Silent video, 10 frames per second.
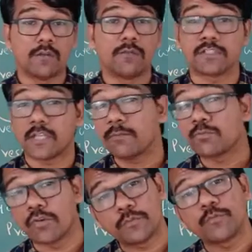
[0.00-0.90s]
Reverse
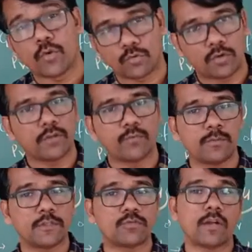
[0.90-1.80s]
of 24.
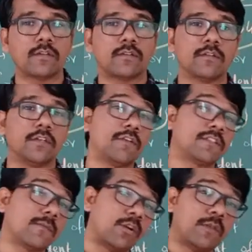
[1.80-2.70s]
24 means what?
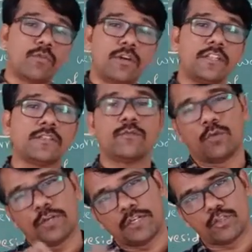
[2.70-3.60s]
Reverse of 24, it is
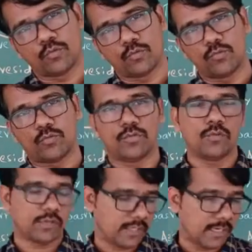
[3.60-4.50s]
42.
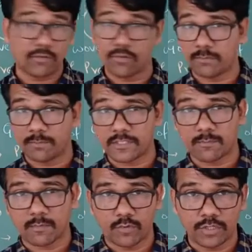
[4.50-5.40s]
Okay, are you on the page
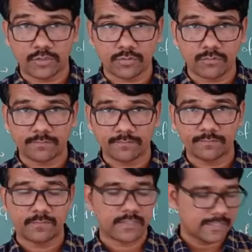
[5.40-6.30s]
number 42?
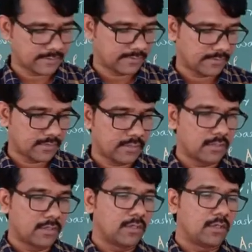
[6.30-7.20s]
Yes.
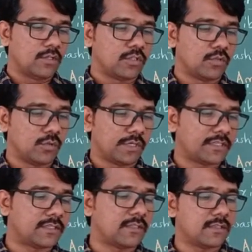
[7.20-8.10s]
So it
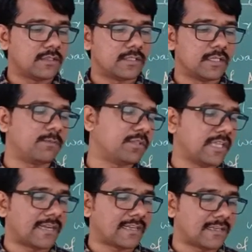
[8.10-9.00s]
is Chief
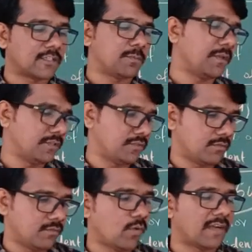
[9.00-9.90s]
Seattle's
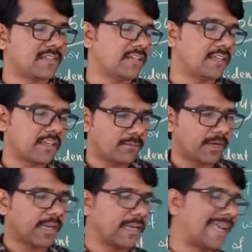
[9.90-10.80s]
speech. What is written in
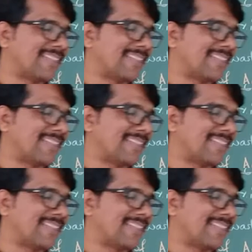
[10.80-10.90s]
bracket?